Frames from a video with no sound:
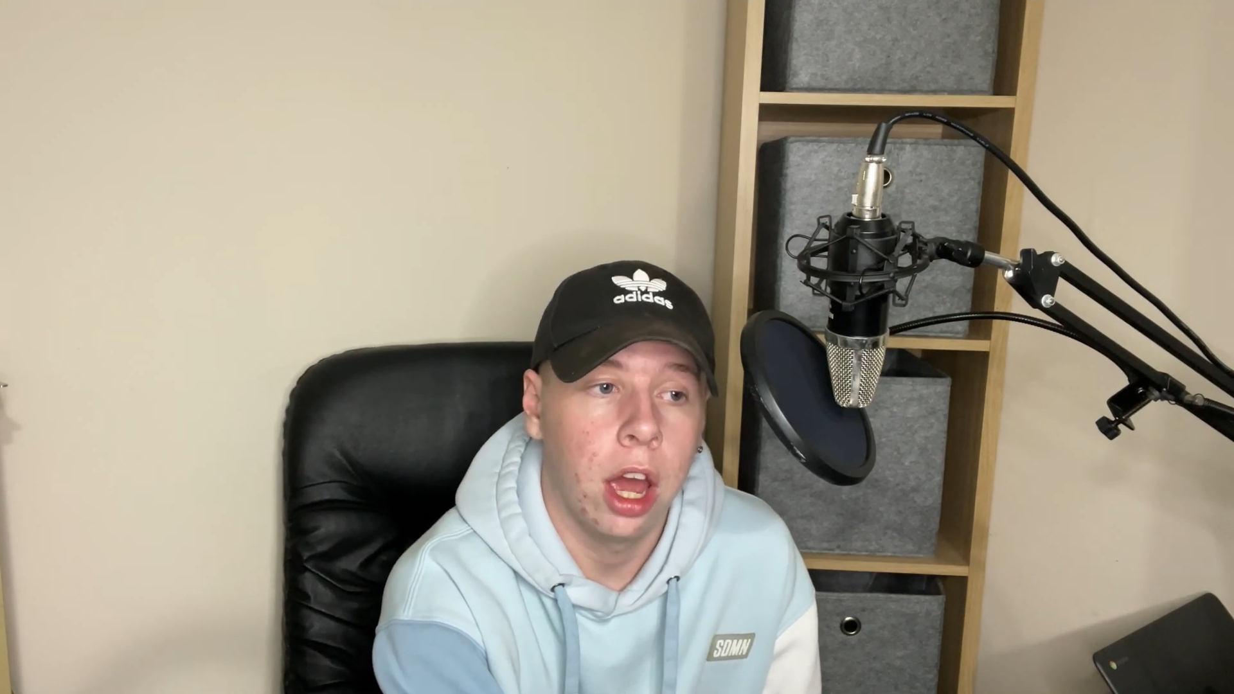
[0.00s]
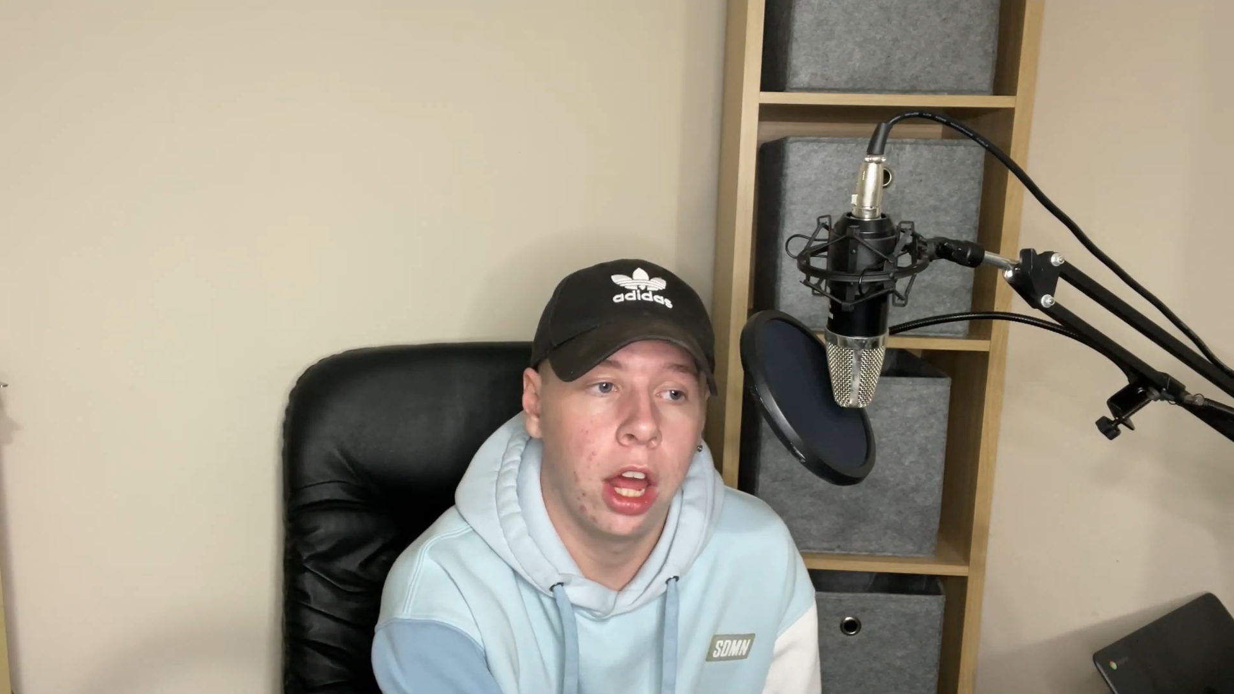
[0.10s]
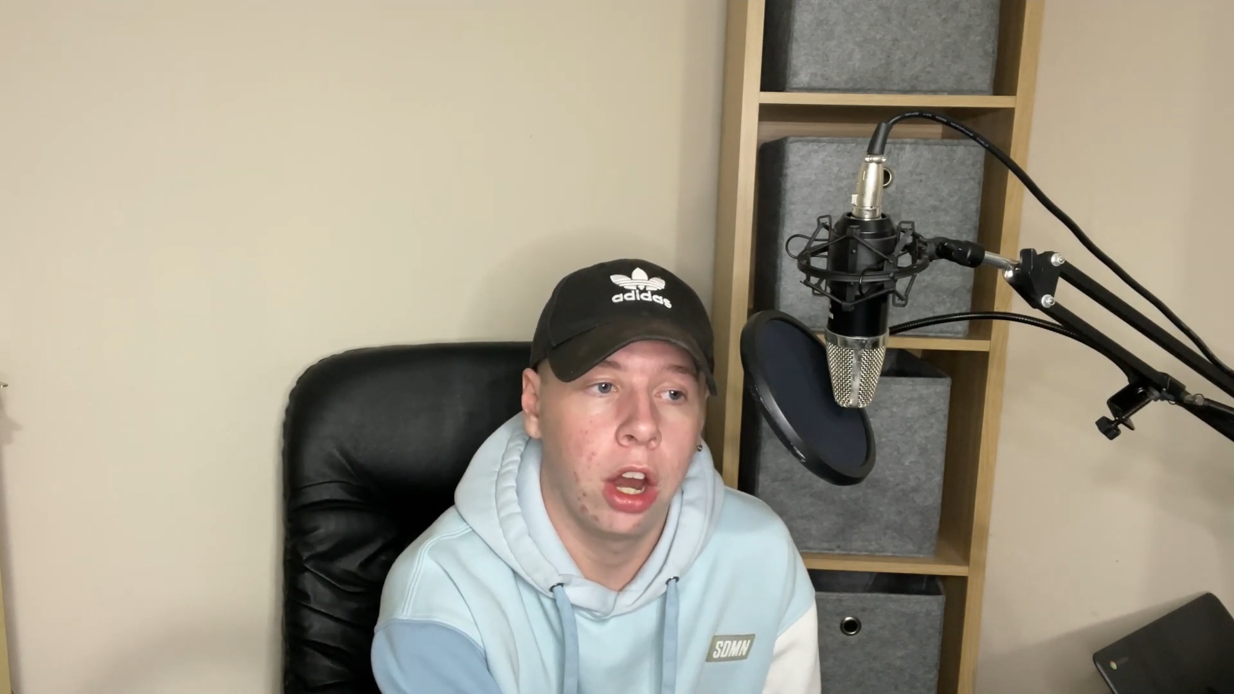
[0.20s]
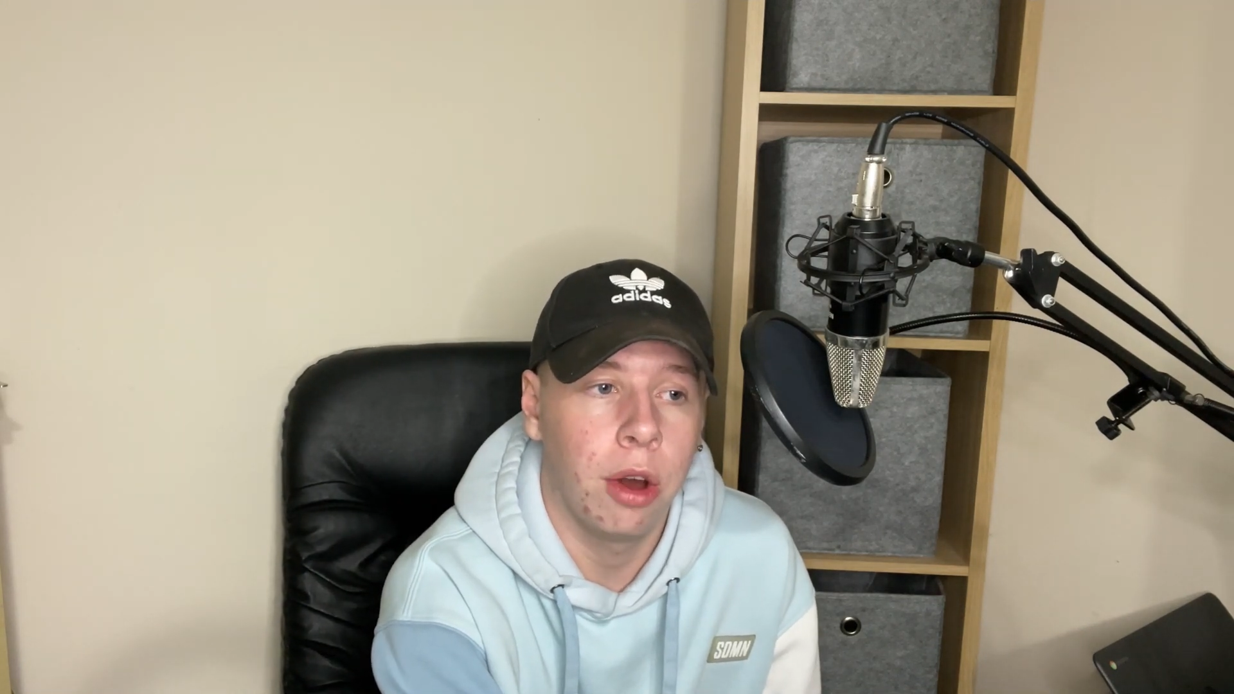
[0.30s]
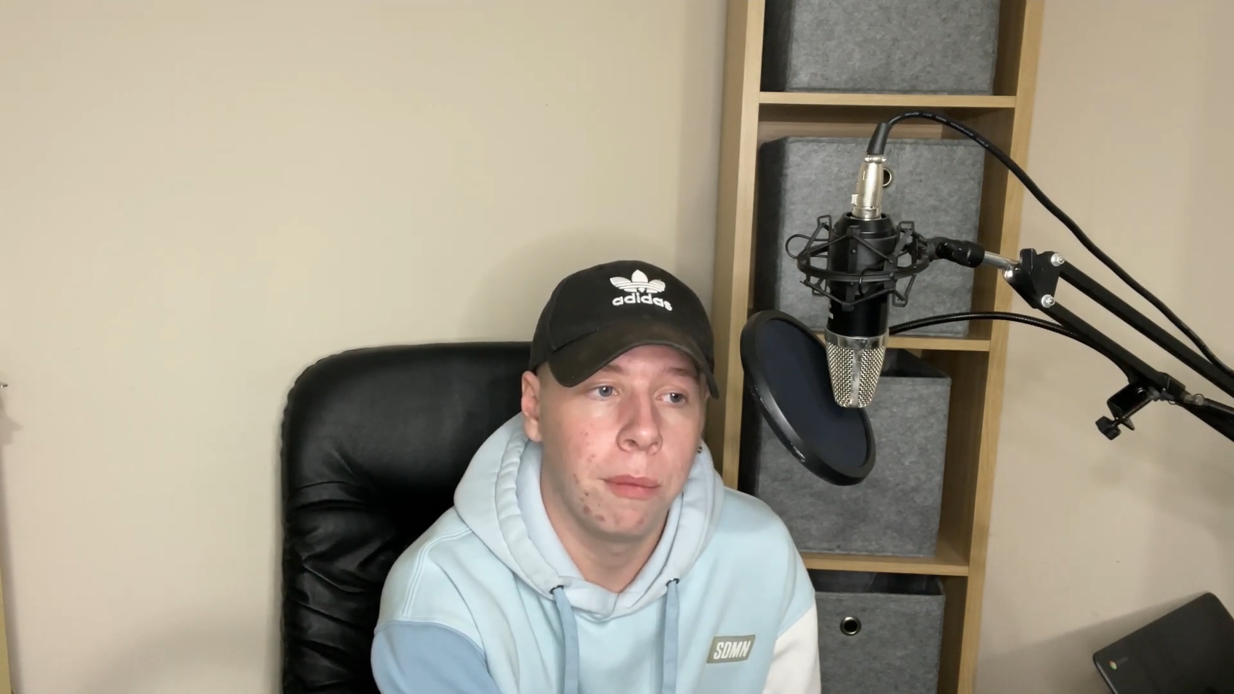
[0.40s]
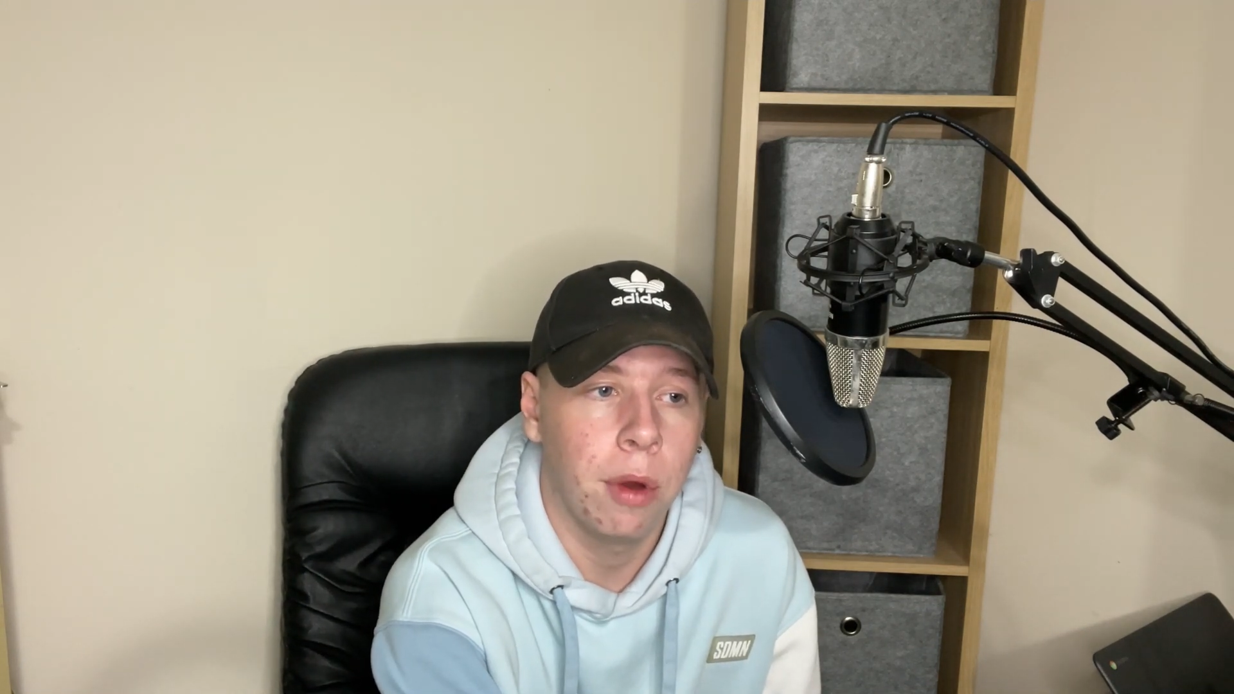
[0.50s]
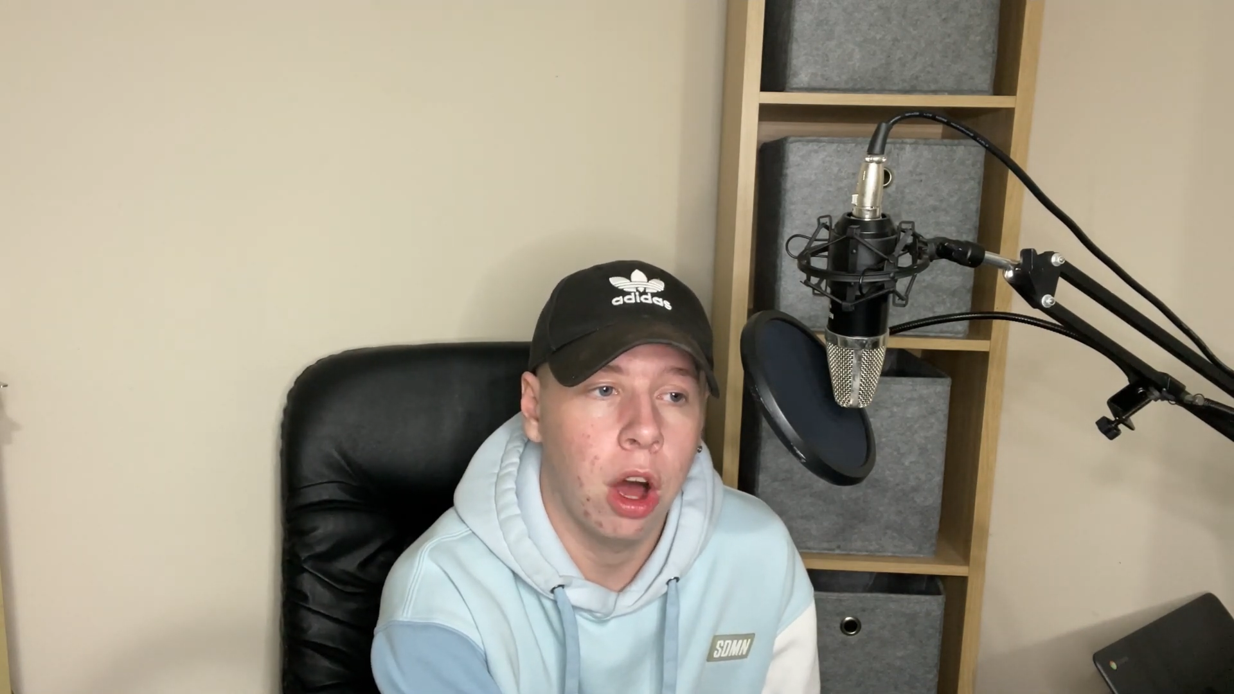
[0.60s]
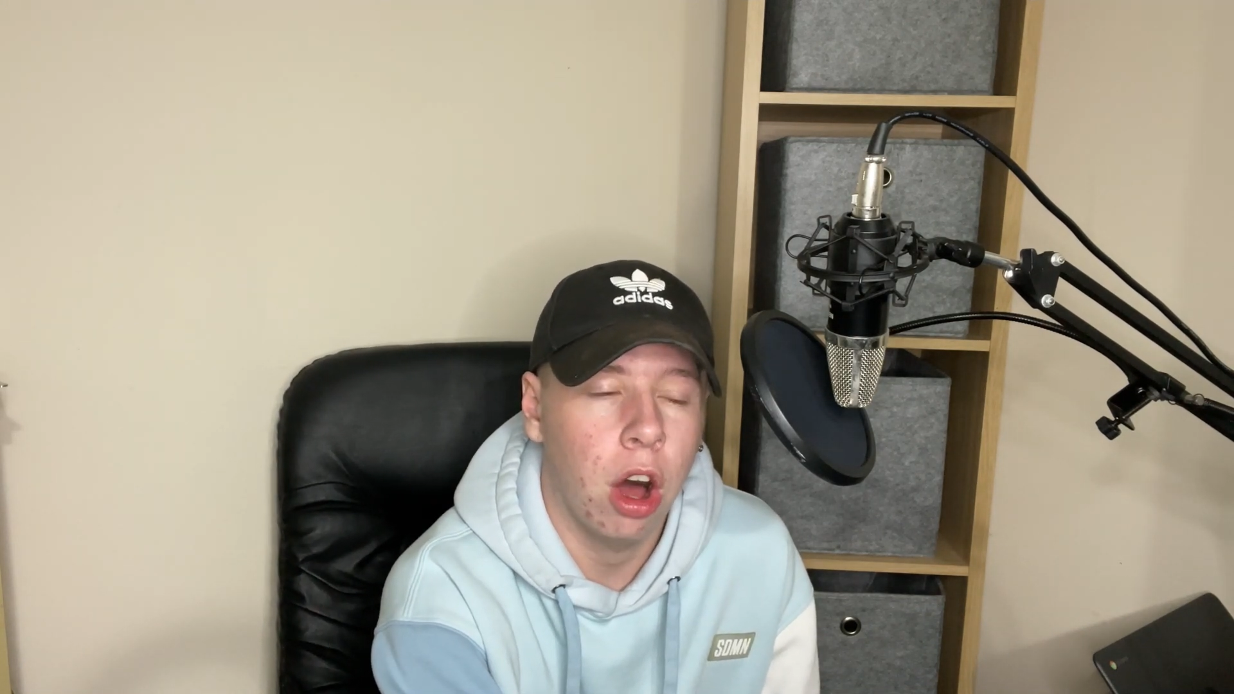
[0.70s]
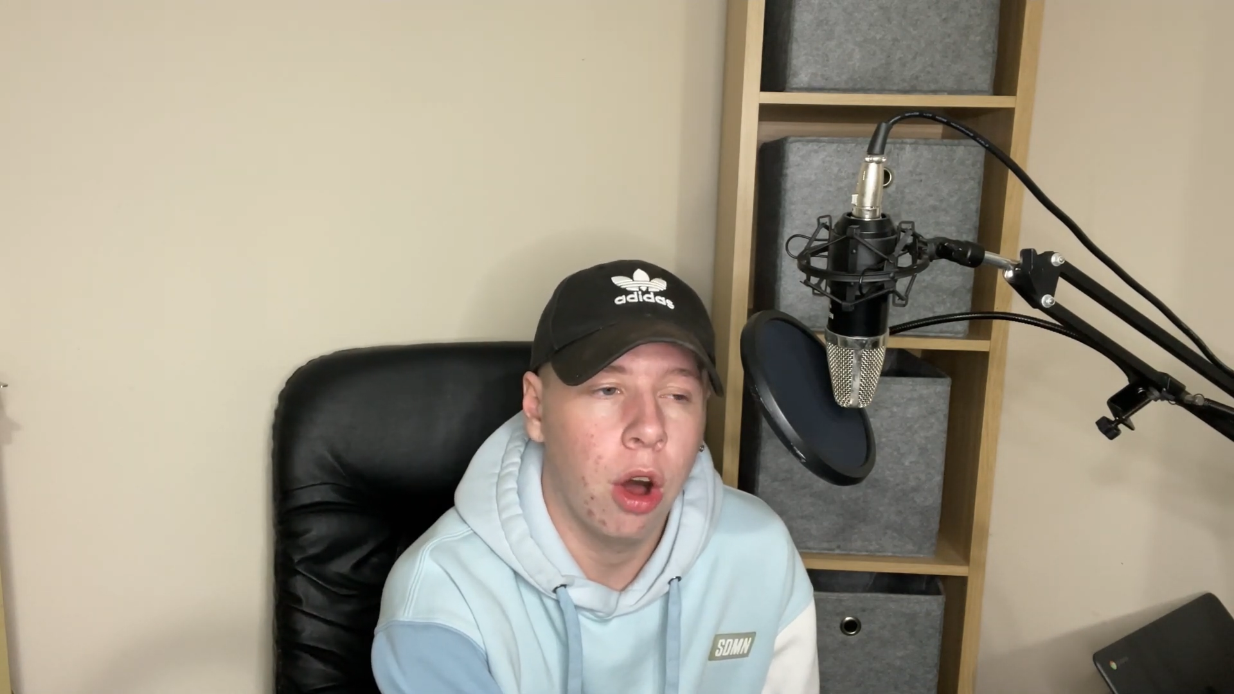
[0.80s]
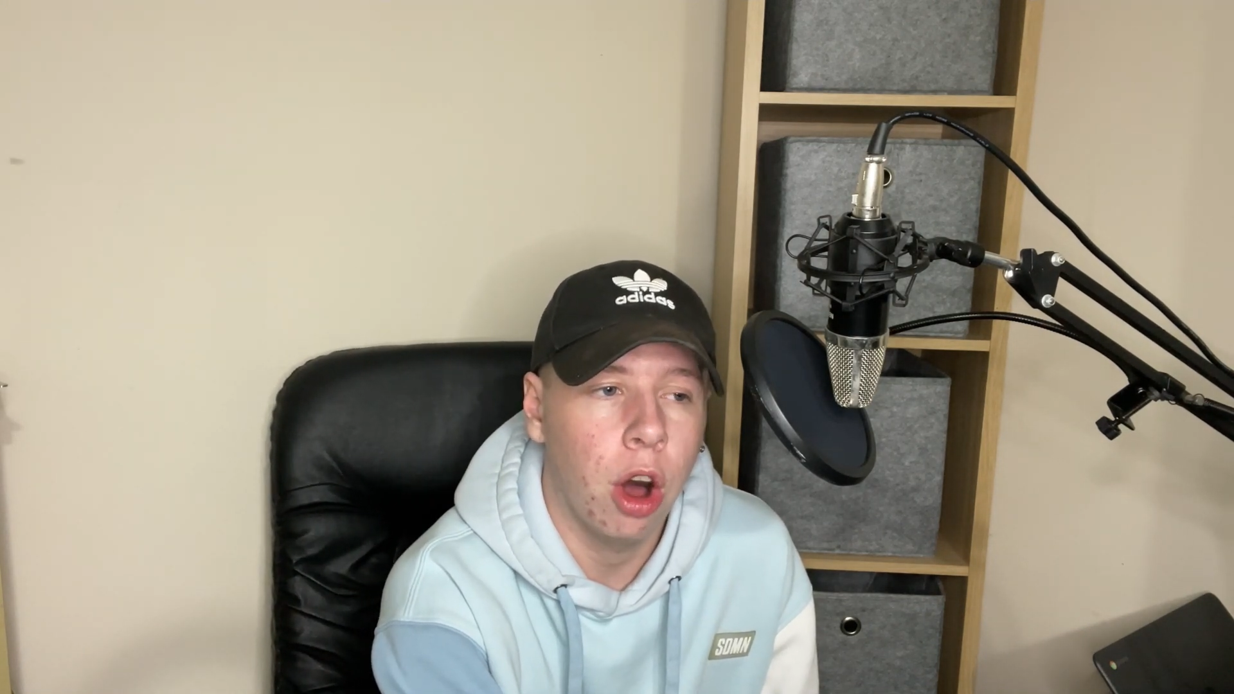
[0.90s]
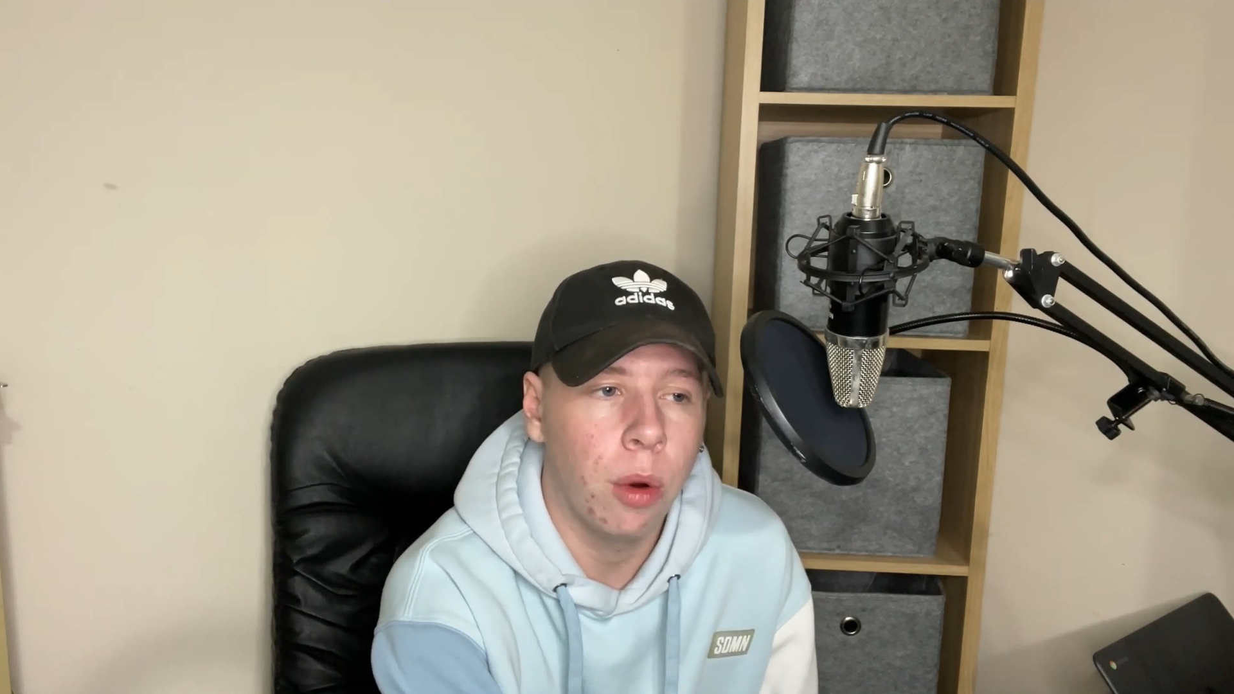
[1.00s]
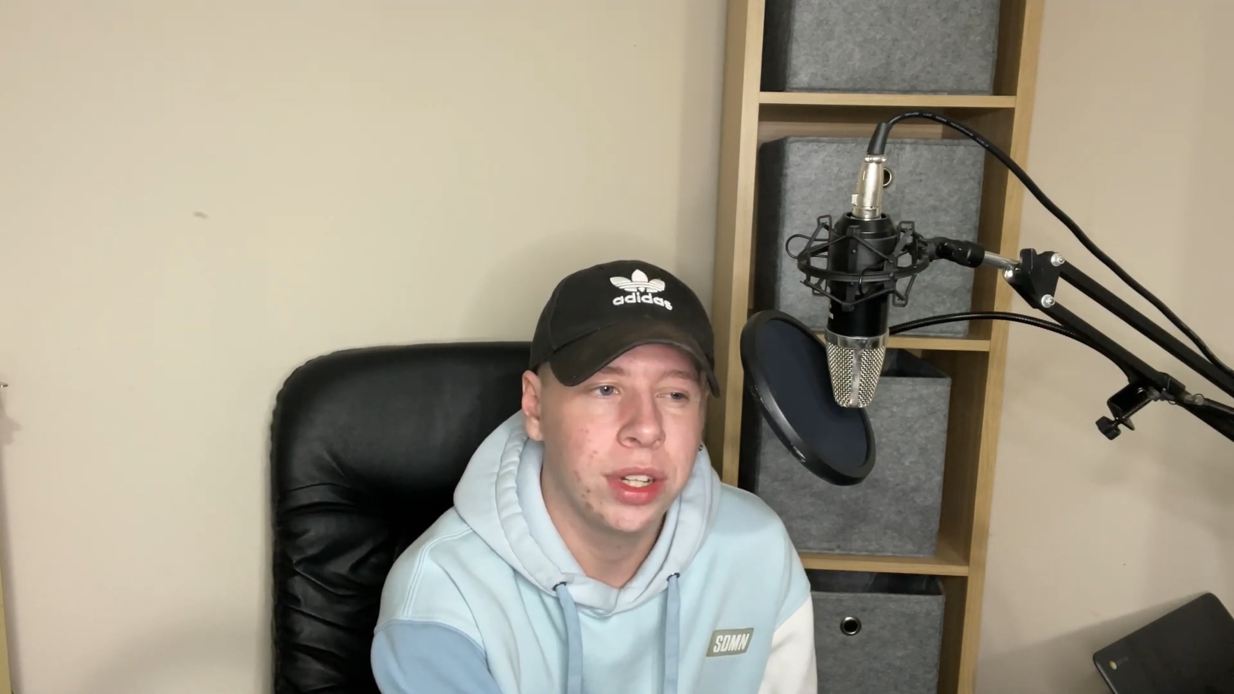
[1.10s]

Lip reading: And I